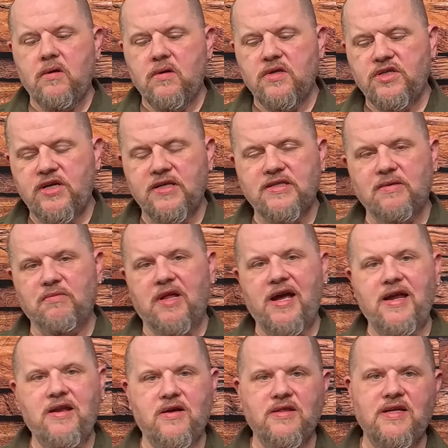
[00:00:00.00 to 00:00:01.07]
shed some
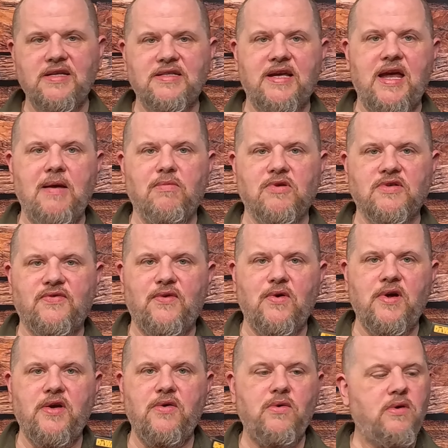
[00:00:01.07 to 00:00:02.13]
light on these cables
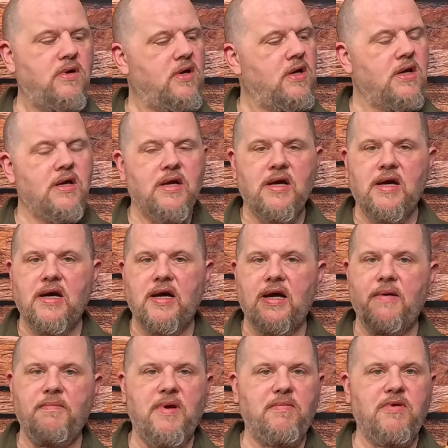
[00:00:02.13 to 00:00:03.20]
for you,
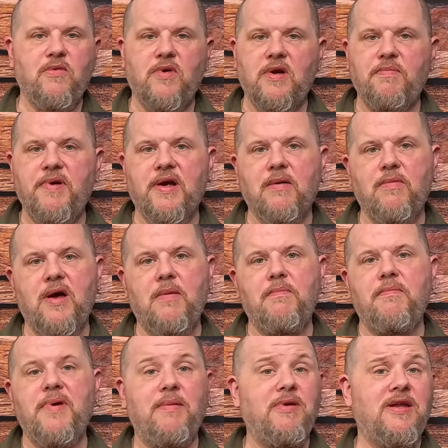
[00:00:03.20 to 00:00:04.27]
maybe you want to pick them up,
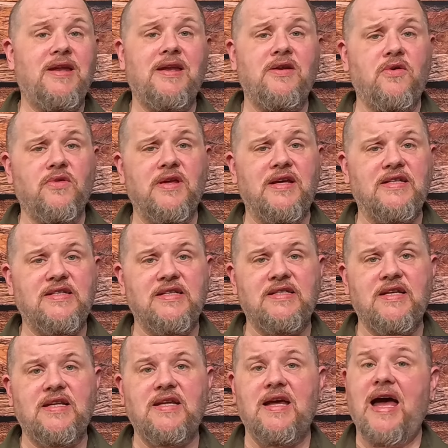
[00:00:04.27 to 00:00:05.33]
maybe you didn't know they
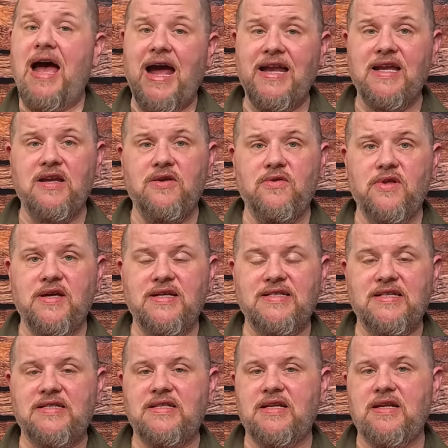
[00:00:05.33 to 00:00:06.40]
existed. I didn't know they
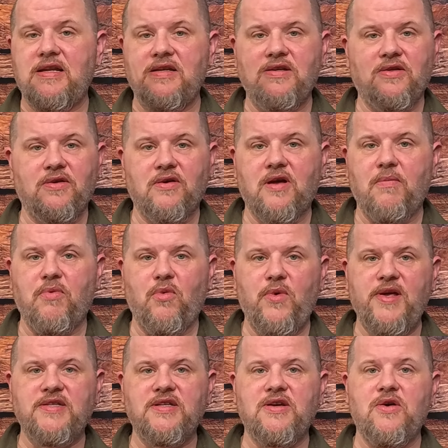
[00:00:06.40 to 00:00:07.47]
existed until a couple
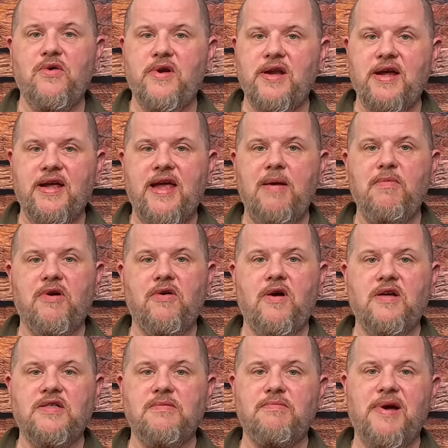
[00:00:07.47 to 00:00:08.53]
weeks ago, and I came
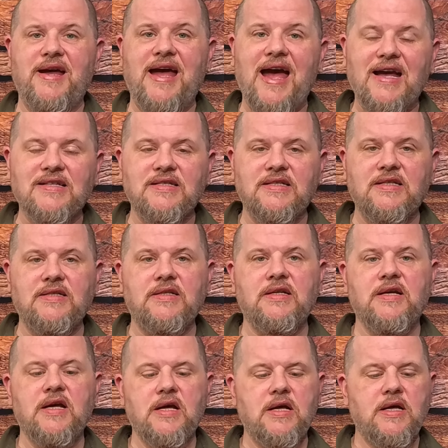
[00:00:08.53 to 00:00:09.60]
across them by accident,
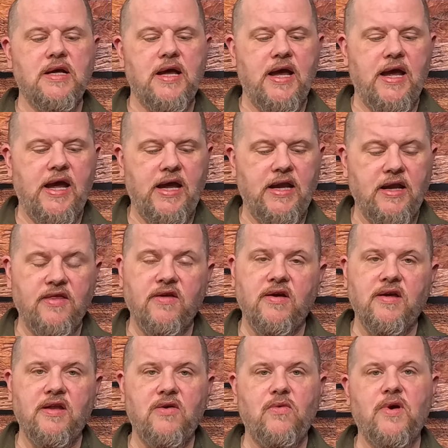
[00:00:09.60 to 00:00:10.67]
and I
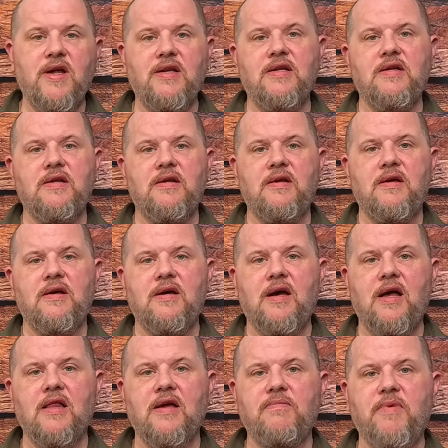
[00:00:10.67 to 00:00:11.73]
thought, you know what,
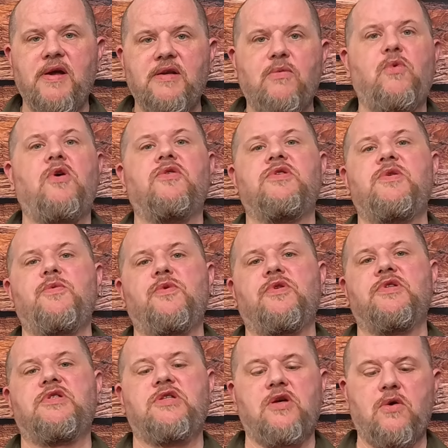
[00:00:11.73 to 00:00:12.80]
I like my Dewalt
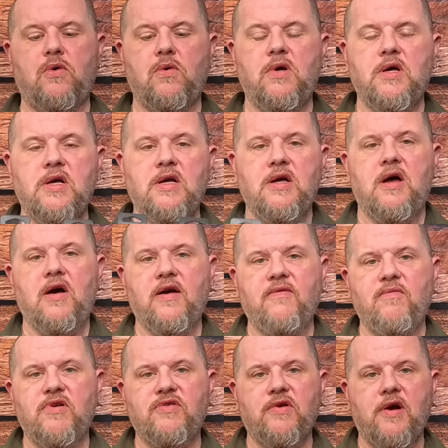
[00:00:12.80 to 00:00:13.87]
tools, so I'll give
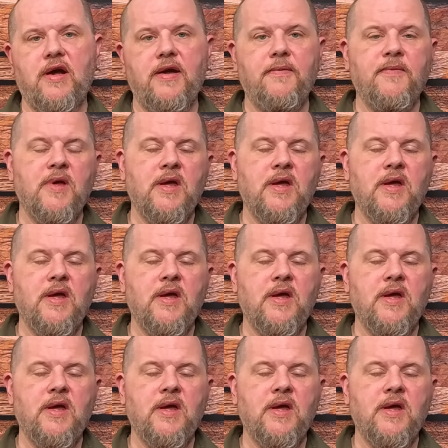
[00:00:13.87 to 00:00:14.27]
them a try.